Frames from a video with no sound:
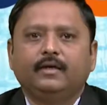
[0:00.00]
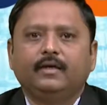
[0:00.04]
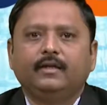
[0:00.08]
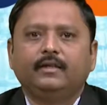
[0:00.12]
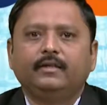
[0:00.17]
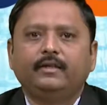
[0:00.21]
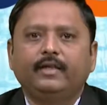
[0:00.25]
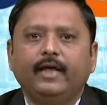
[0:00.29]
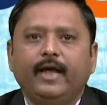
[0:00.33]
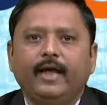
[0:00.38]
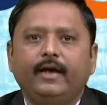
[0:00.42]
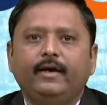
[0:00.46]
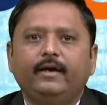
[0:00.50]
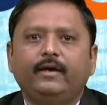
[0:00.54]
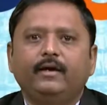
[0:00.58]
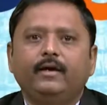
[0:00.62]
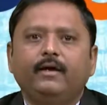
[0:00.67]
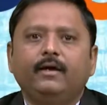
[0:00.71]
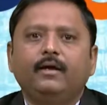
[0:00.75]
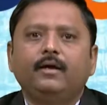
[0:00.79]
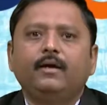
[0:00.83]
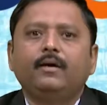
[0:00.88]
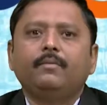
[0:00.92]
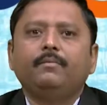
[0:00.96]
Then
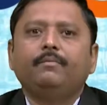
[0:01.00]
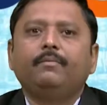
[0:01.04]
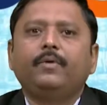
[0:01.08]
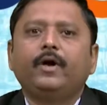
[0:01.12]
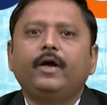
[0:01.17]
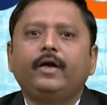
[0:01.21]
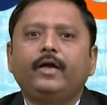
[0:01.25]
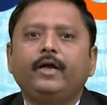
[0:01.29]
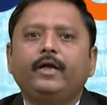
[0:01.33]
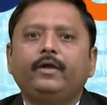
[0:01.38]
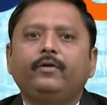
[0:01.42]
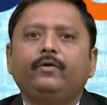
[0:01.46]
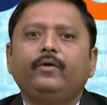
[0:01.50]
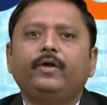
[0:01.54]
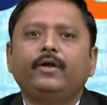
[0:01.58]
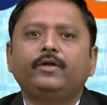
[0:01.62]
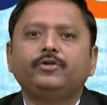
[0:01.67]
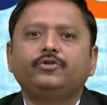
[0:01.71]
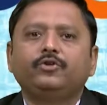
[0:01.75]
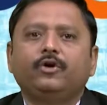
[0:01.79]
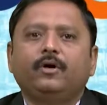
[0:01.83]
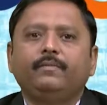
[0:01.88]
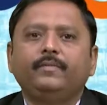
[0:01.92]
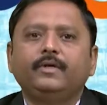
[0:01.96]
particular
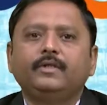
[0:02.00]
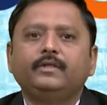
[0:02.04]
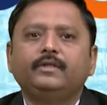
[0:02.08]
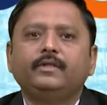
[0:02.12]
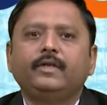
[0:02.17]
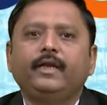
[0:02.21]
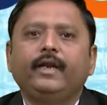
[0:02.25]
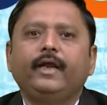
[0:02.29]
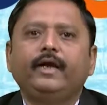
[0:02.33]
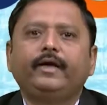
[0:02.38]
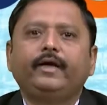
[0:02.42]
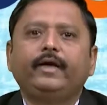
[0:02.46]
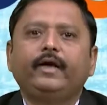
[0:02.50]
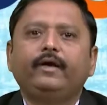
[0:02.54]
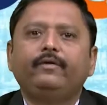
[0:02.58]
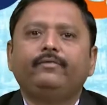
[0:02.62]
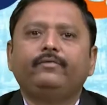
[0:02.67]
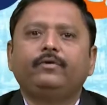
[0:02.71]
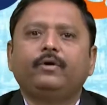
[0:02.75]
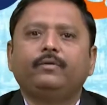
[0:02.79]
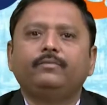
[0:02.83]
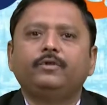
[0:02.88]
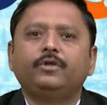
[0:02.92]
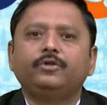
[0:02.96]
job is selected
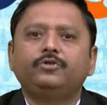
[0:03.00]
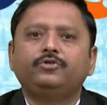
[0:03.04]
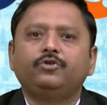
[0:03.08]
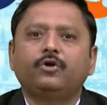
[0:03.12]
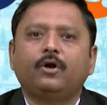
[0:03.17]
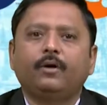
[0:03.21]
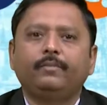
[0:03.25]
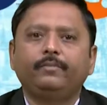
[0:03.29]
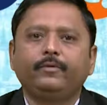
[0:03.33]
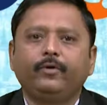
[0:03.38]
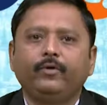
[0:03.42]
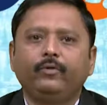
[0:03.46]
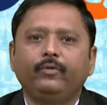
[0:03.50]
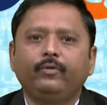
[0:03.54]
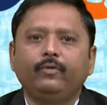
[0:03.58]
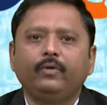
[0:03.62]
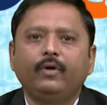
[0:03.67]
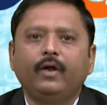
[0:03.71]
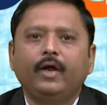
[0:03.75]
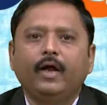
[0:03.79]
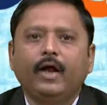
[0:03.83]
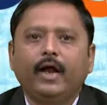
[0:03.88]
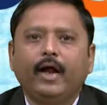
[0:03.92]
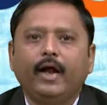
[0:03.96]
from the job queue
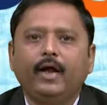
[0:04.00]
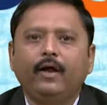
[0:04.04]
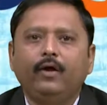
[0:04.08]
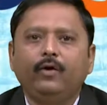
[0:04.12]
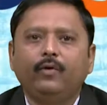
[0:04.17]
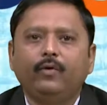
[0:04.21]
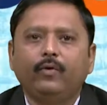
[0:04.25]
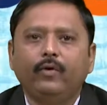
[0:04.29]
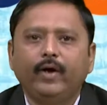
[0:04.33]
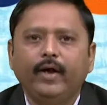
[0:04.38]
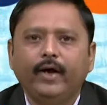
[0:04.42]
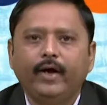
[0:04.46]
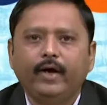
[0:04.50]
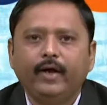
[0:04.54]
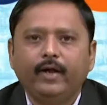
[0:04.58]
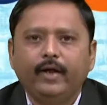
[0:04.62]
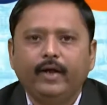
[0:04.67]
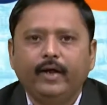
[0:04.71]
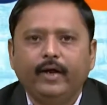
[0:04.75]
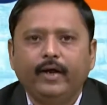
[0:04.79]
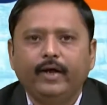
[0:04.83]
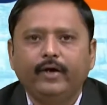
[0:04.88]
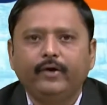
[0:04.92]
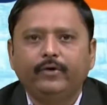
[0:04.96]
and loaded
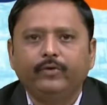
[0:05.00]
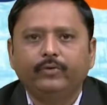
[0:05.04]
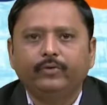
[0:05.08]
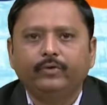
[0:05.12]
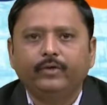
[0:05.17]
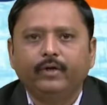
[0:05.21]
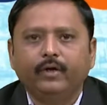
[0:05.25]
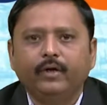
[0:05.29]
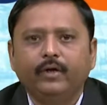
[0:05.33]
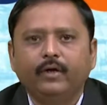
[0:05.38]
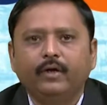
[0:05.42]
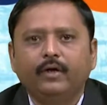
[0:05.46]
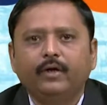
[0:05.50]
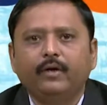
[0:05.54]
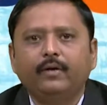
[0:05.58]
into the